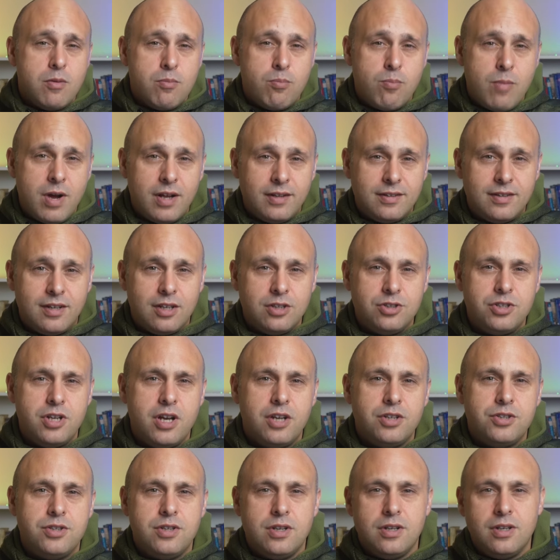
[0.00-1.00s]
My
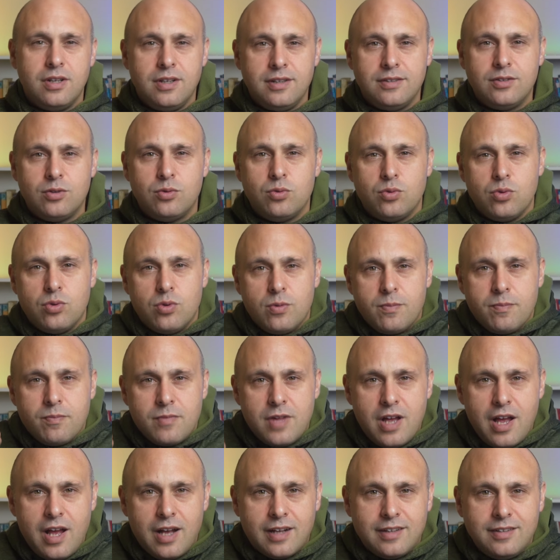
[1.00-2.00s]
suggestion is to
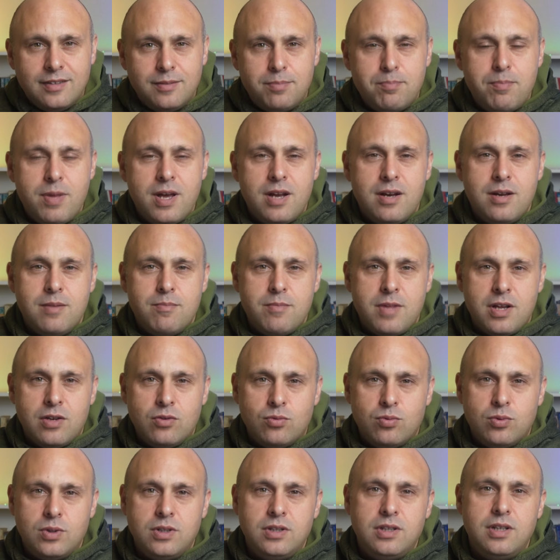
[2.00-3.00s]

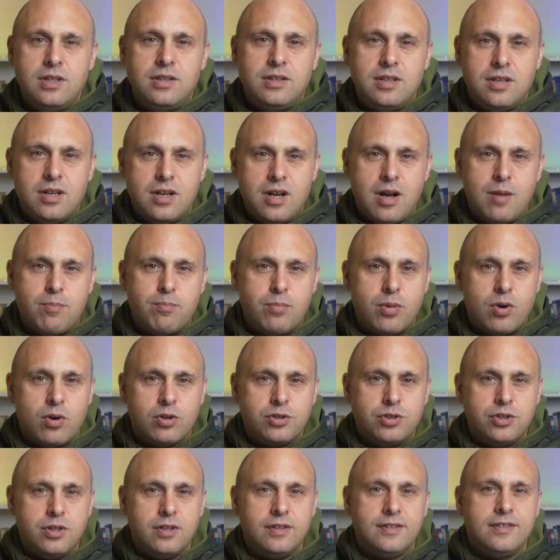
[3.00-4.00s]
experiment with the three
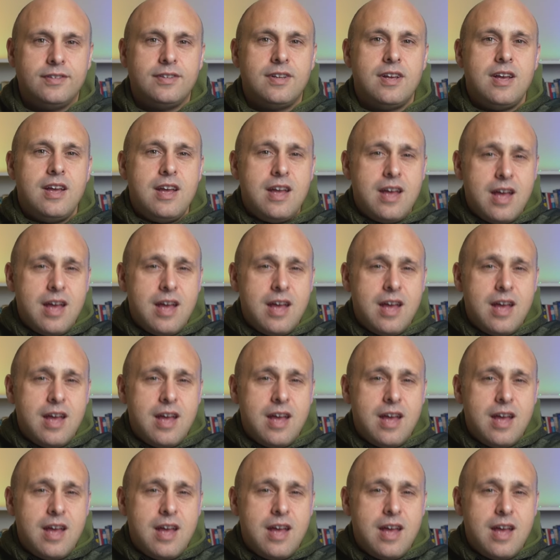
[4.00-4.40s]
approaches